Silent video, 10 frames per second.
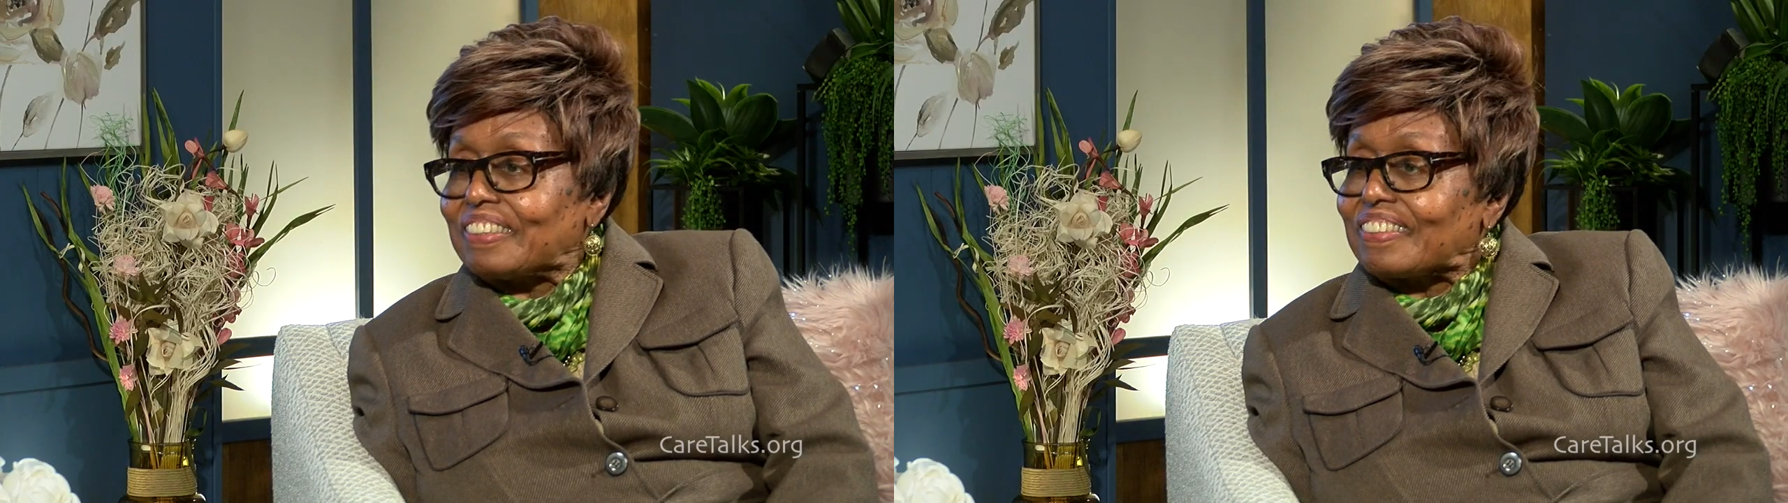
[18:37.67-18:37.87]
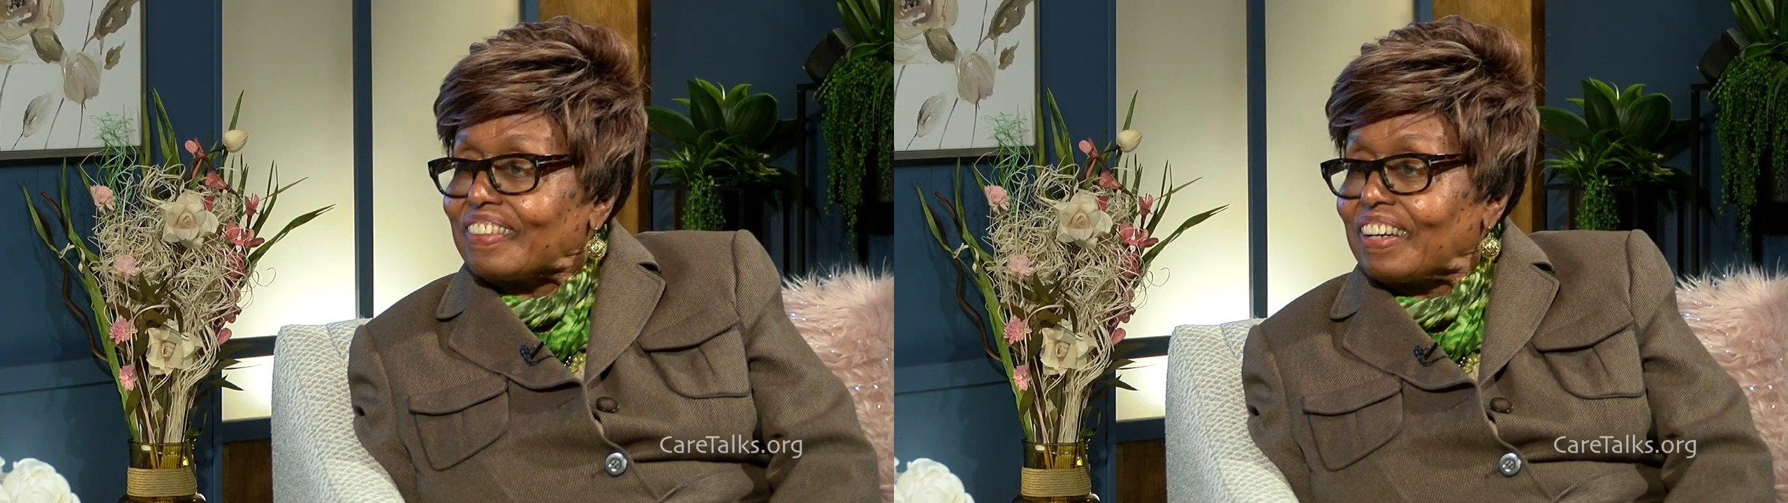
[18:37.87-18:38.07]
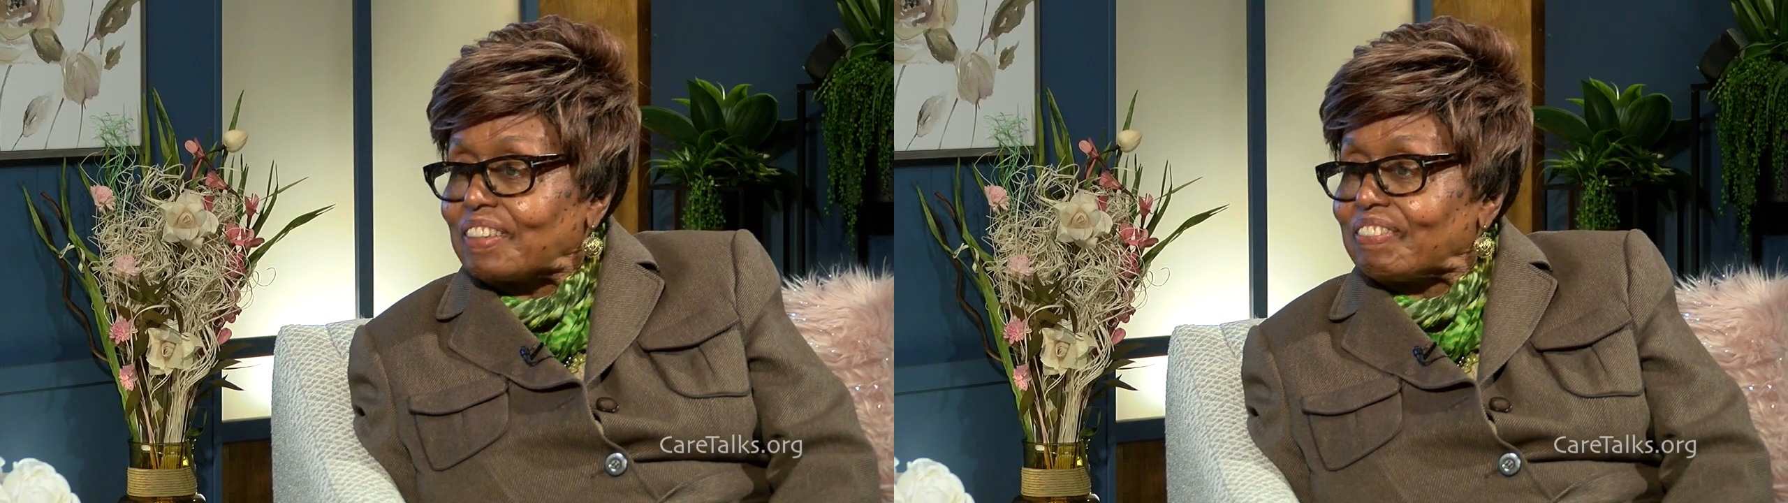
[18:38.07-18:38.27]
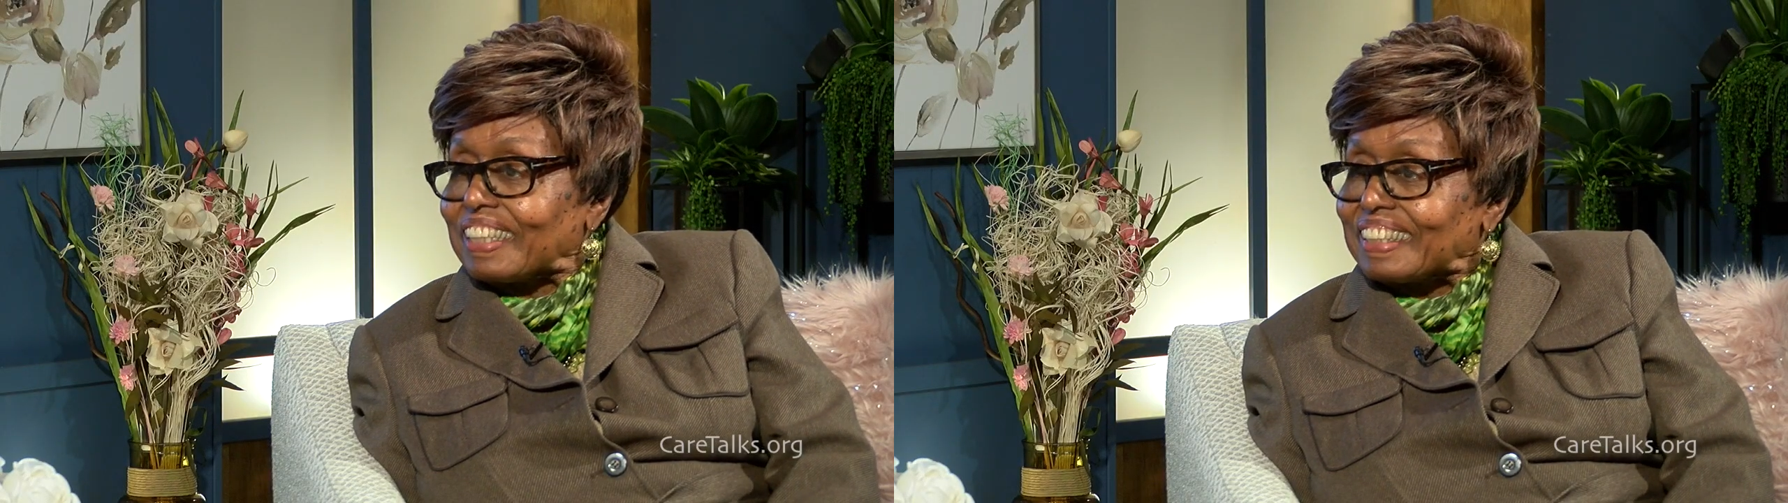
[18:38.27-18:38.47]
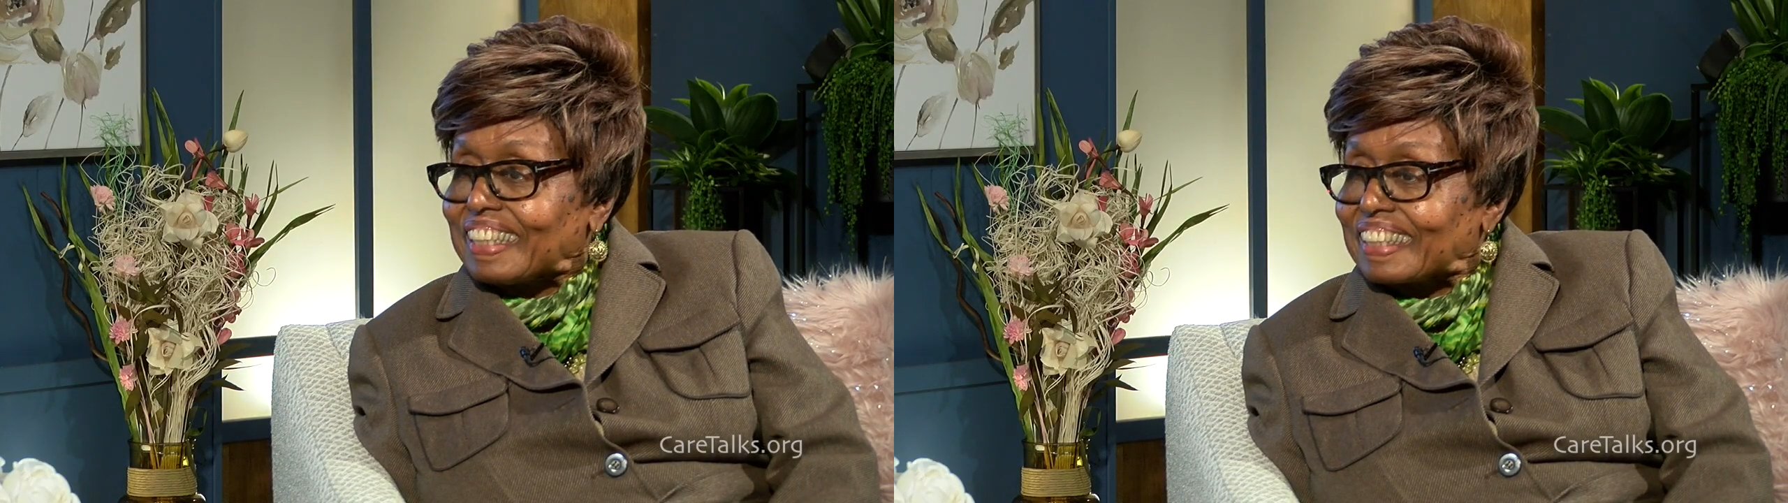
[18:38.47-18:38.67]
to talk
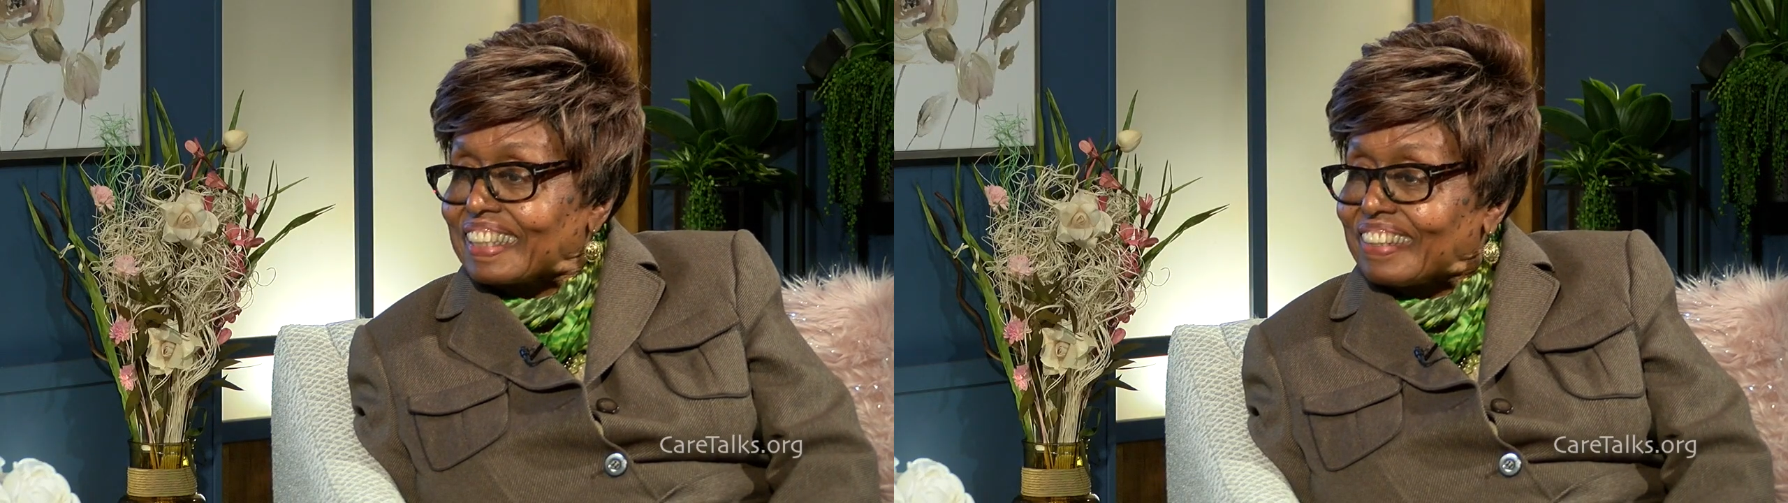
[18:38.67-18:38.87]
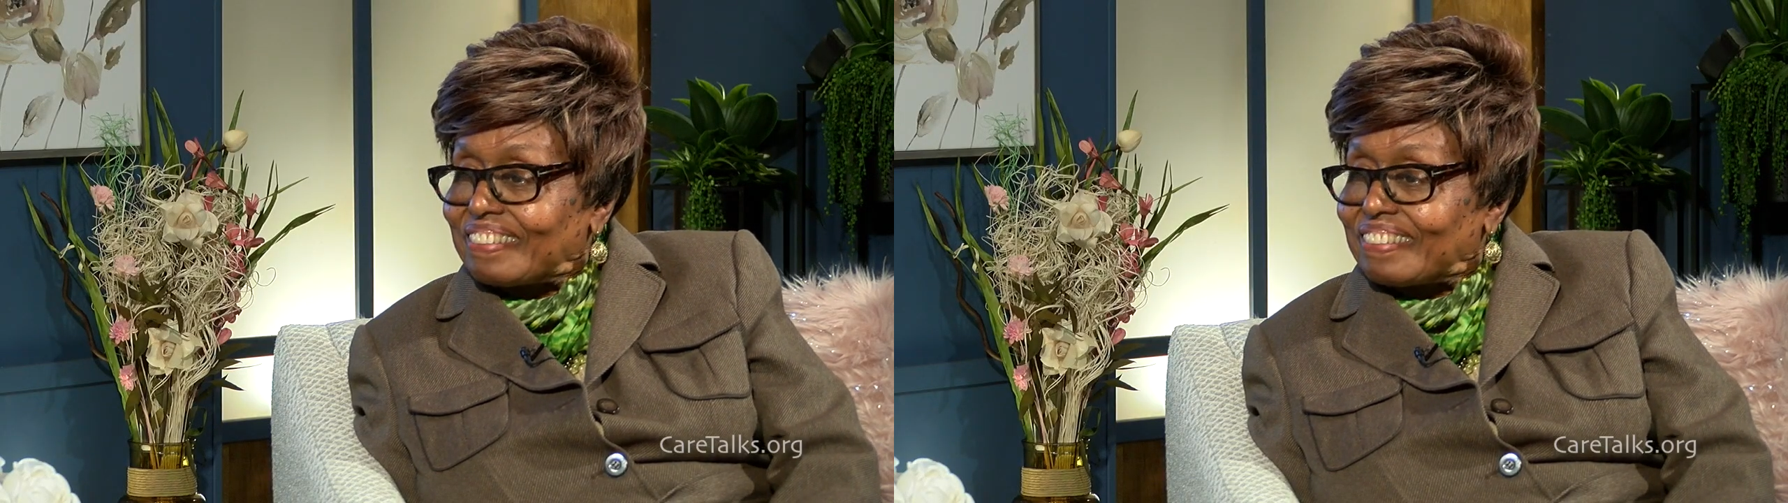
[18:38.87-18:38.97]
about it, I guess.